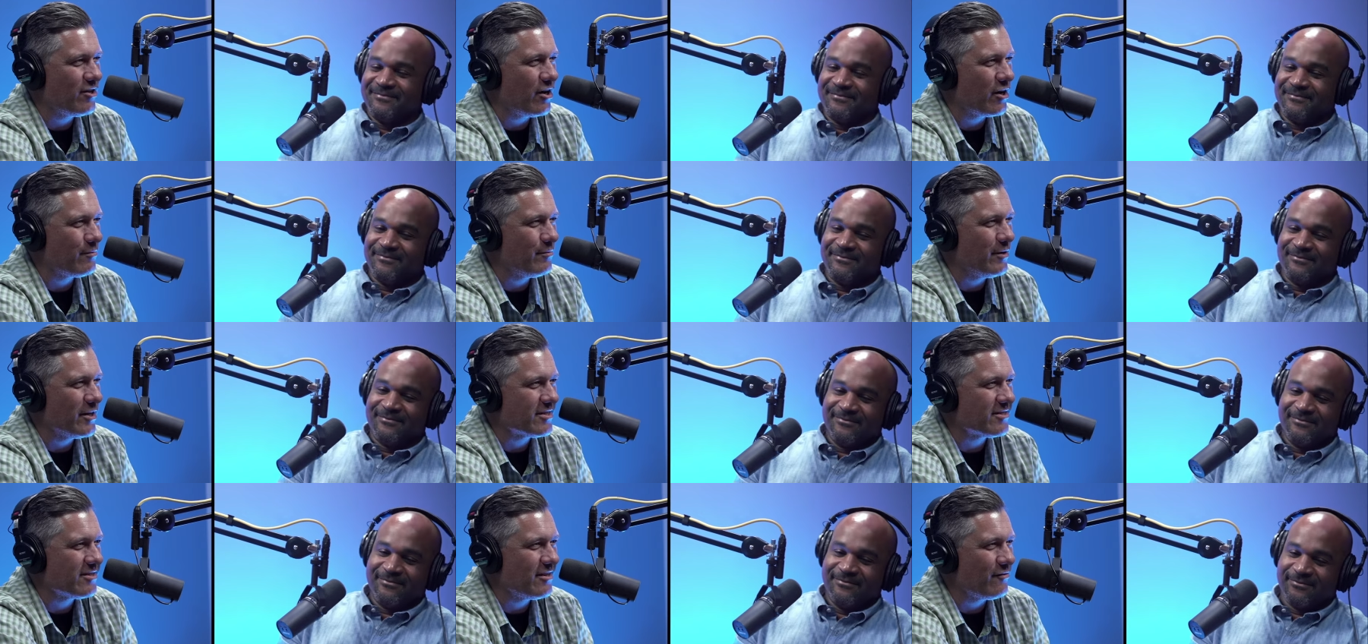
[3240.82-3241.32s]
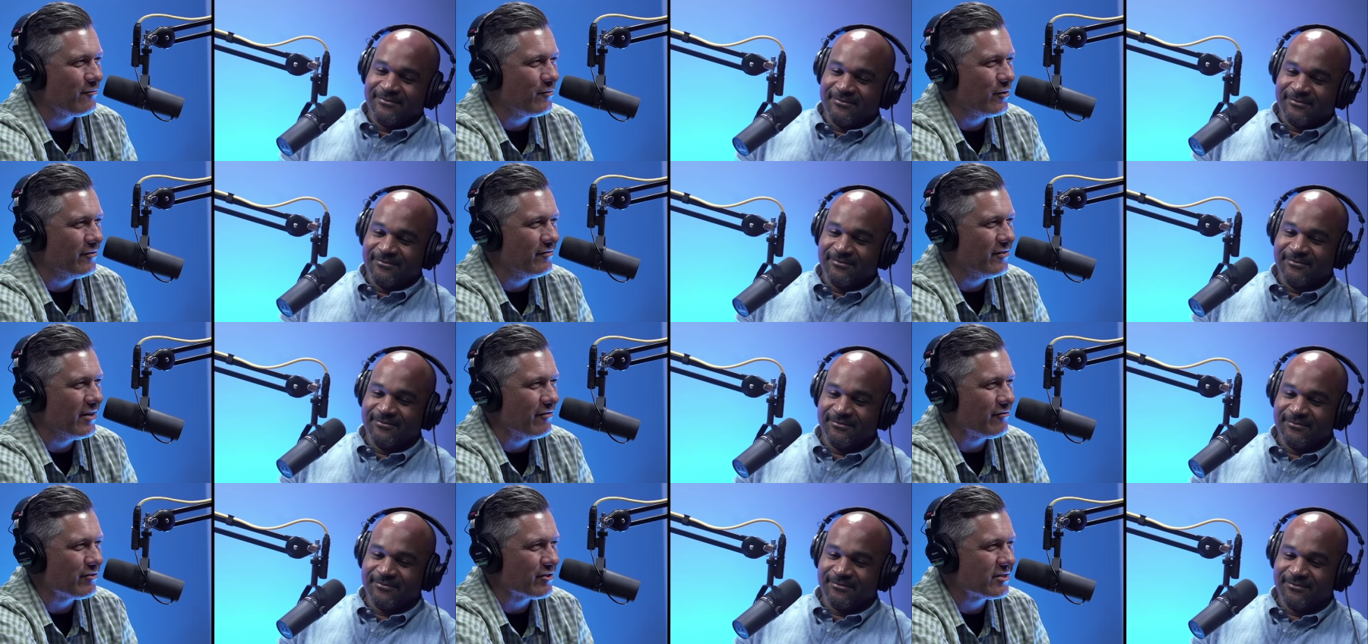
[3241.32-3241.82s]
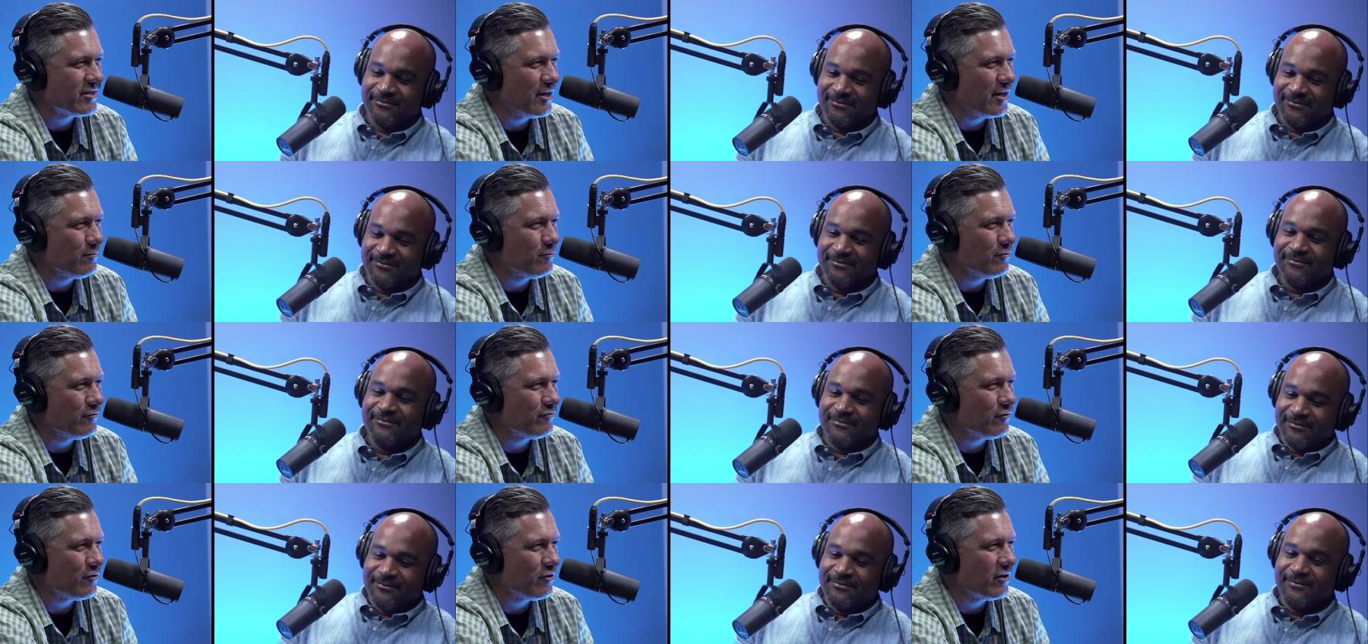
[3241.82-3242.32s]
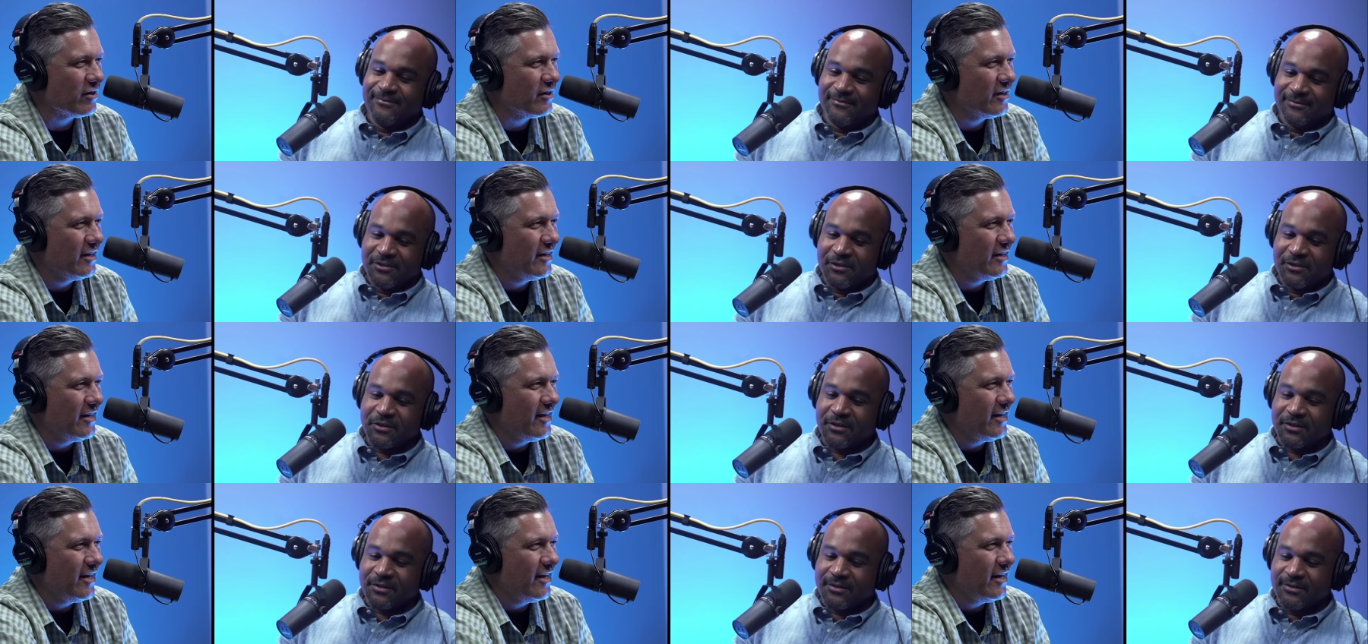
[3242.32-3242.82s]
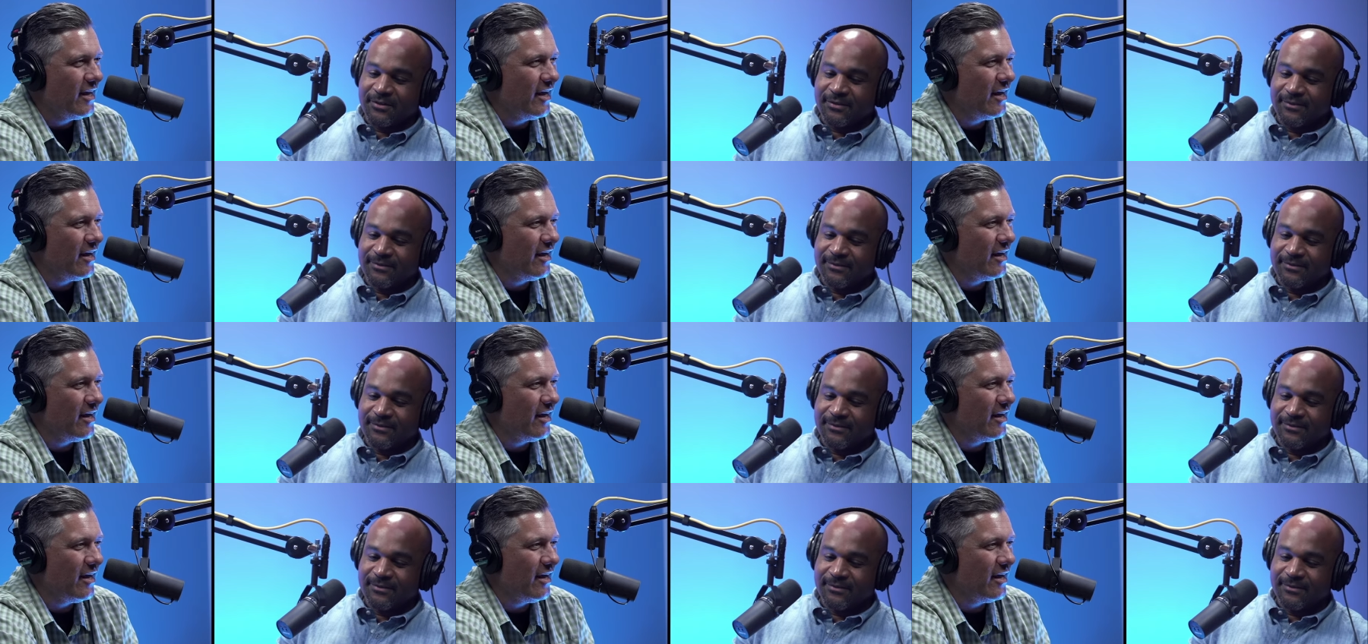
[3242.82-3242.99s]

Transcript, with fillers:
Speaker 1: and talk about stuff we've never said before. Sure.